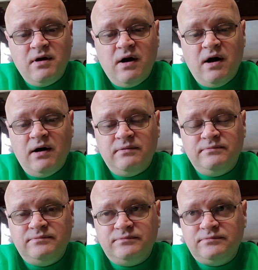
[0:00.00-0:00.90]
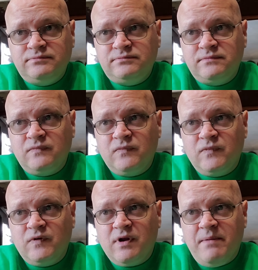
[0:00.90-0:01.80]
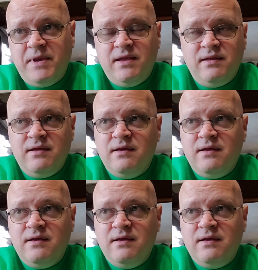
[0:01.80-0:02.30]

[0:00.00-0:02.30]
Uh, I mean,